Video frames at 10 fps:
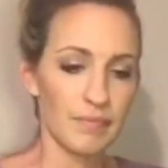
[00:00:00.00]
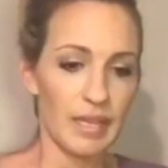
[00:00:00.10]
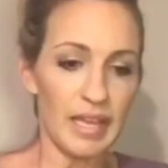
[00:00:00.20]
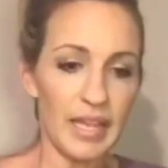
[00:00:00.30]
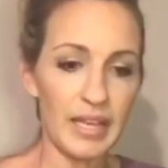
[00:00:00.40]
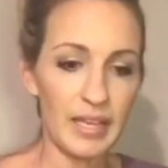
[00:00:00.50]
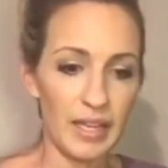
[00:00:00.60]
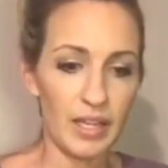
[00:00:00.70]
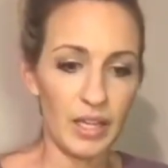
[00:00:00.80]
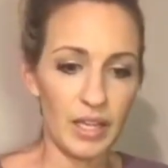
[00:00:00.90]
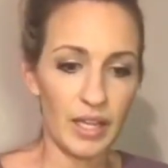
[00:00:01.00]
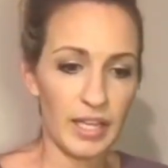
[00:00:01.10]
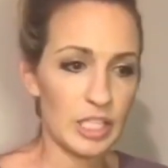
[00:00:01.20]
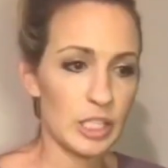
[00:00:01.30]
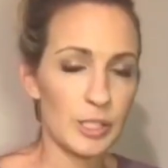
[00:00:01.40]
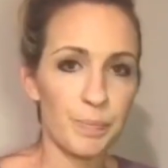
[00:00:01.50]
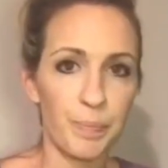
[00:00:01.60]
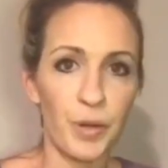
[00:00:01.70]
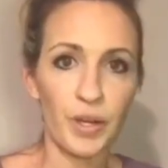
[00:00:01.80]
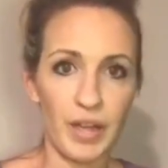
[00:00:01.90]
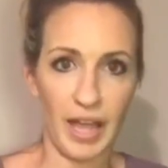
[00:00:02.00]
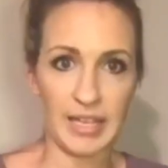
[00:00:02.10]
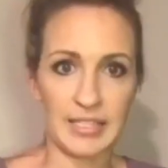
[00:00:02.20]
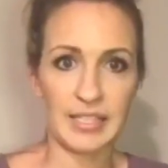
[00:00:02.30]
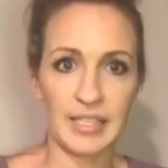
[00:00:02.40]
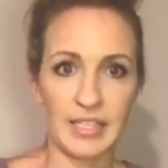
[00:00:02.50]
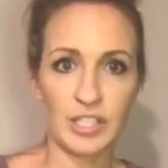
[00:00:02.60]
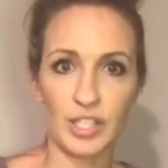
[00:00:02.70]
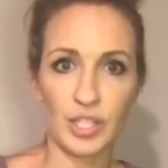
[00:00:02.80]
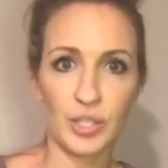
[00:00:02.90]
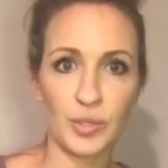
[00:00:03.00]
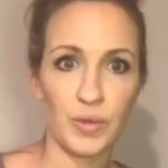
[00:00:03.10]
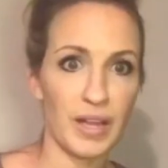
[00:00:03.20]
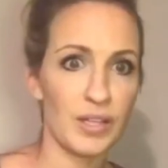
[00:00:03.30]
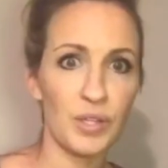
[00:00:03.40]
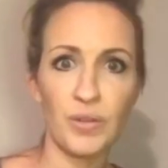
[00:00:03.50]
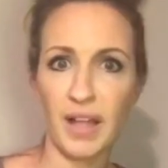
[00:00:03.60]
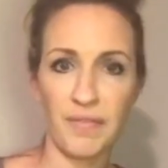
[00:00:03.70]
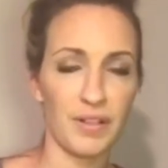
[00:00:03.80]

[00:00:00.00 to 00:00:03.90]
And it spurred us to a new level of